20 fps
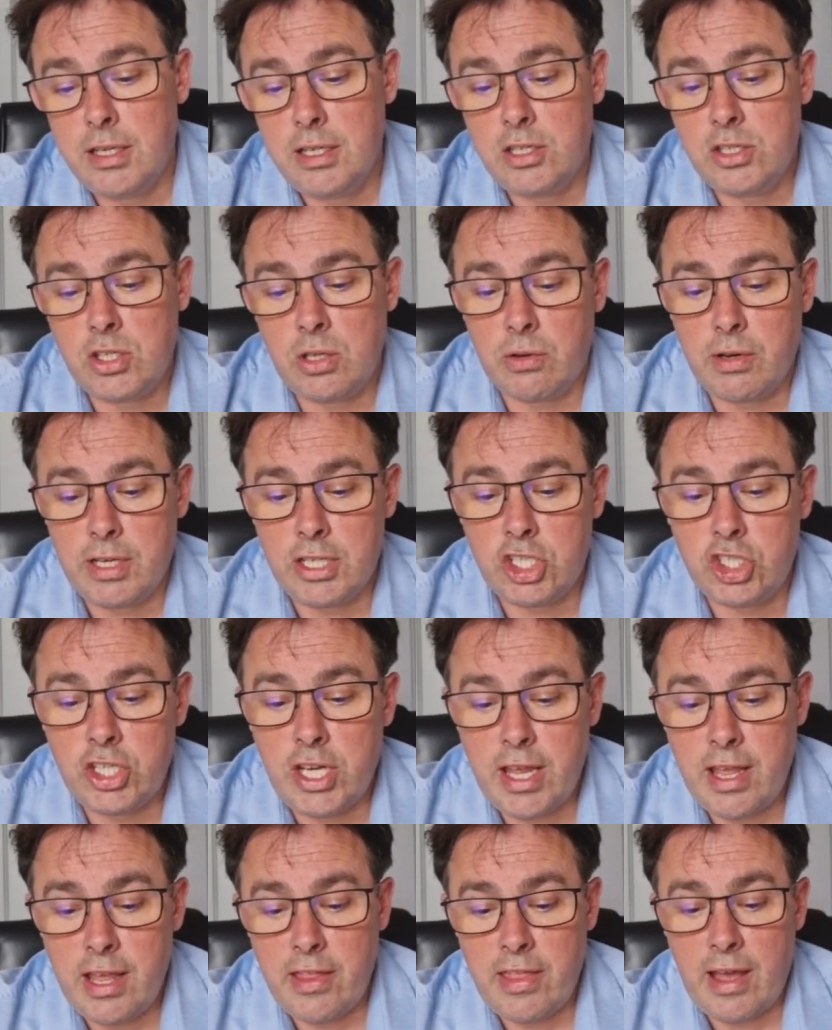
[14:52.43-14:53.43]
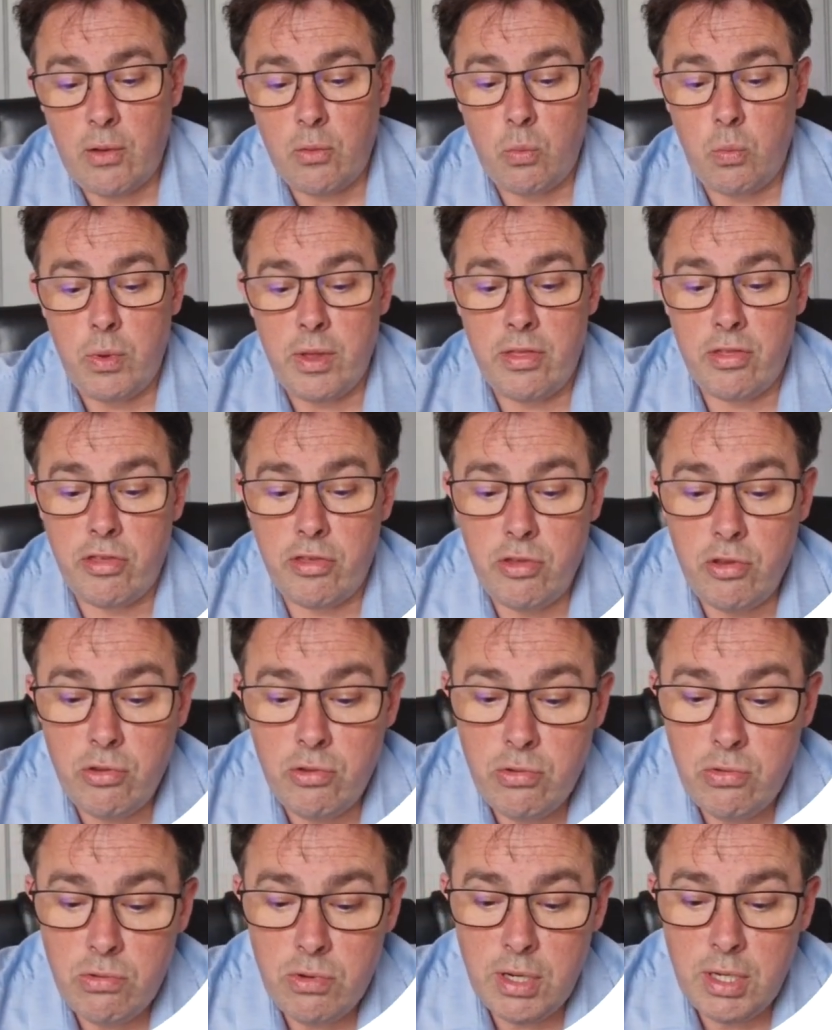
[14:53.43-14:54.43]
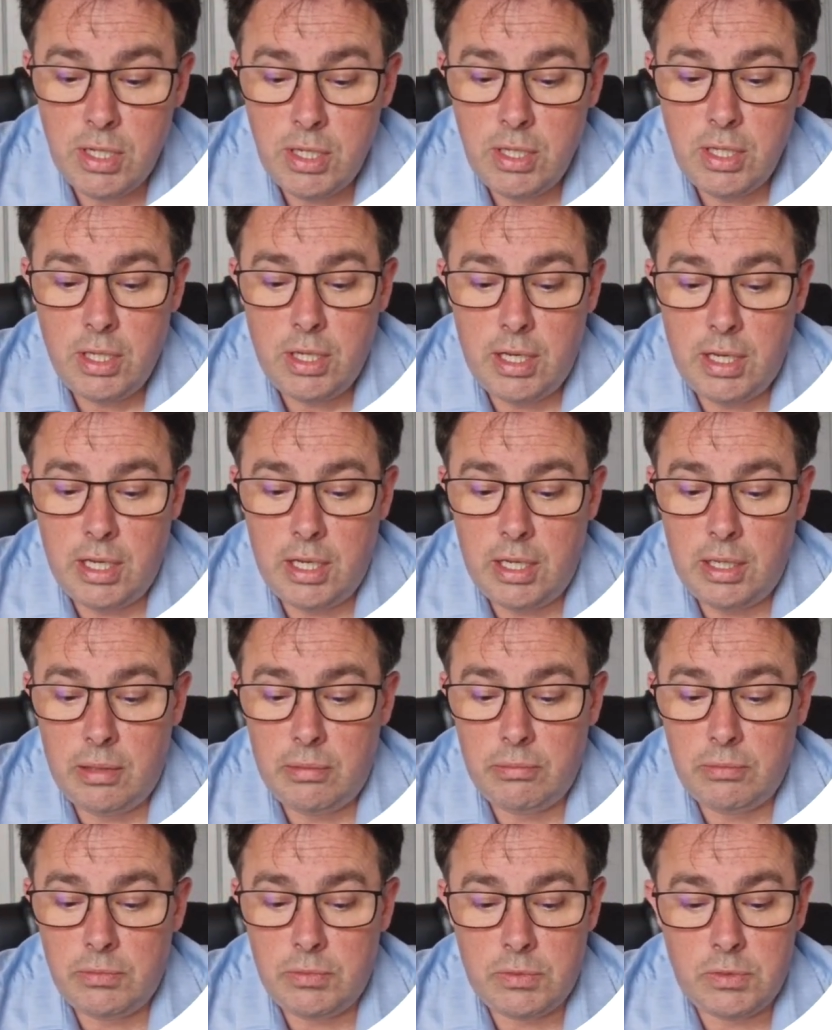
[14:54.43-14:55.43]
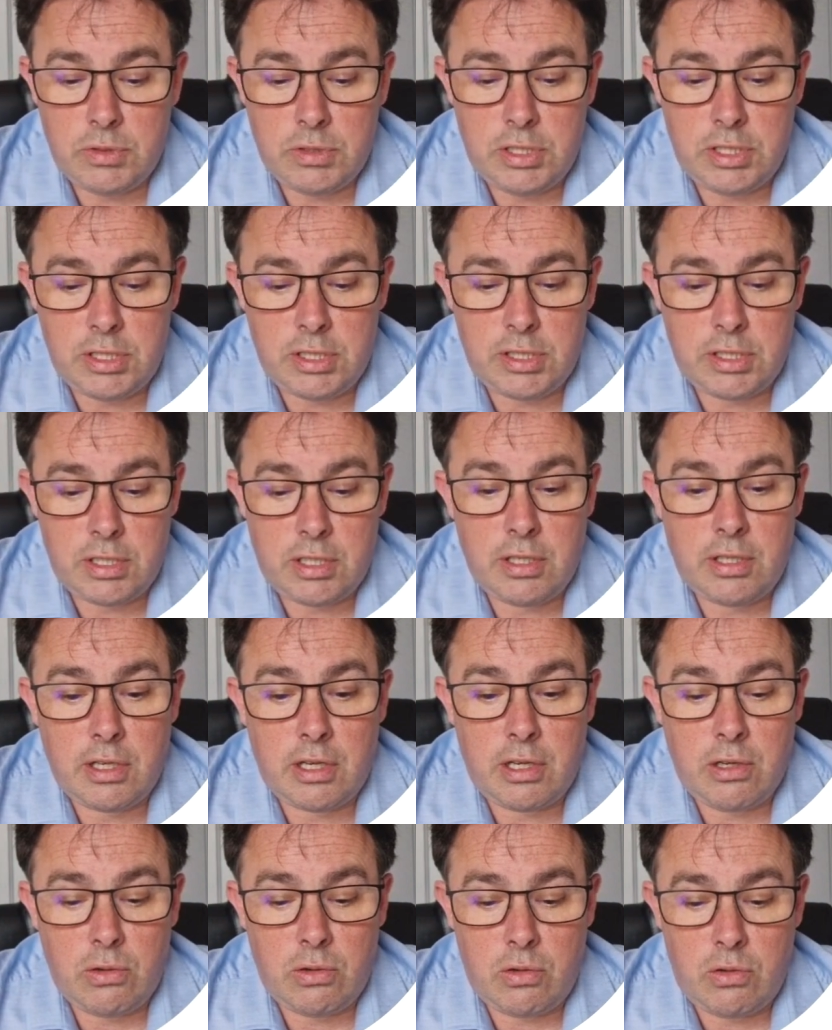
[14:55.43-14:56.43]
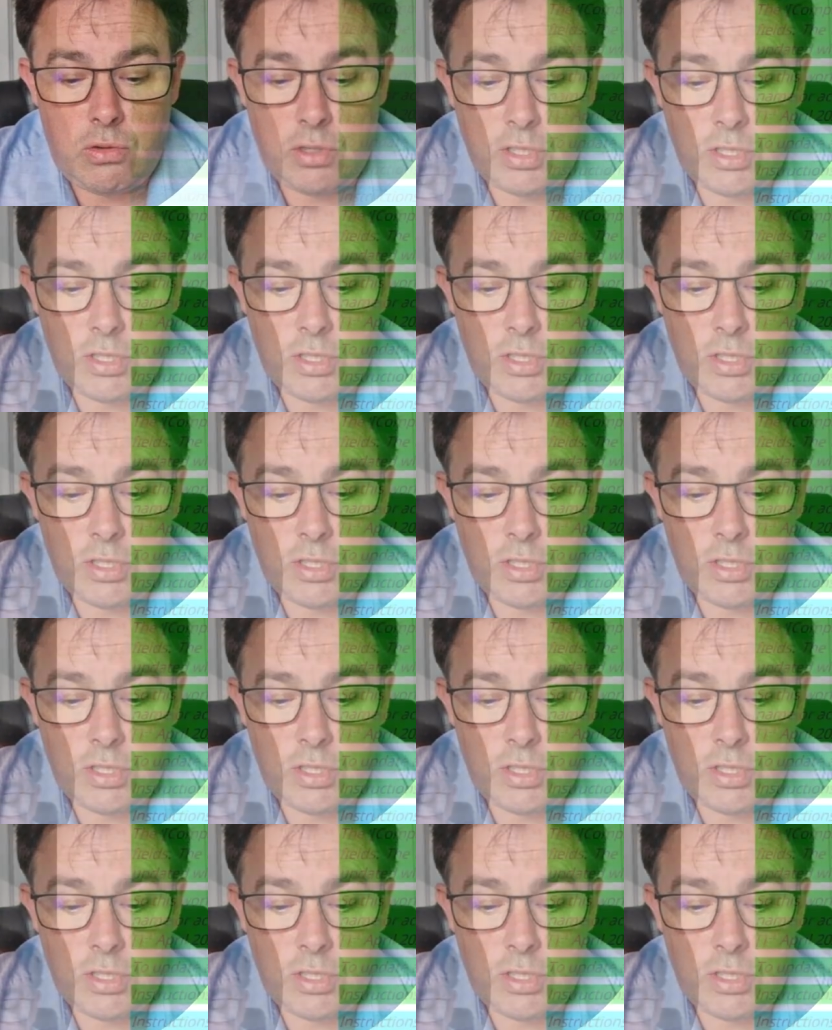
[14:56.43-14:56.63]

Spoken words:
So I'm going to share that with you. Just going to go across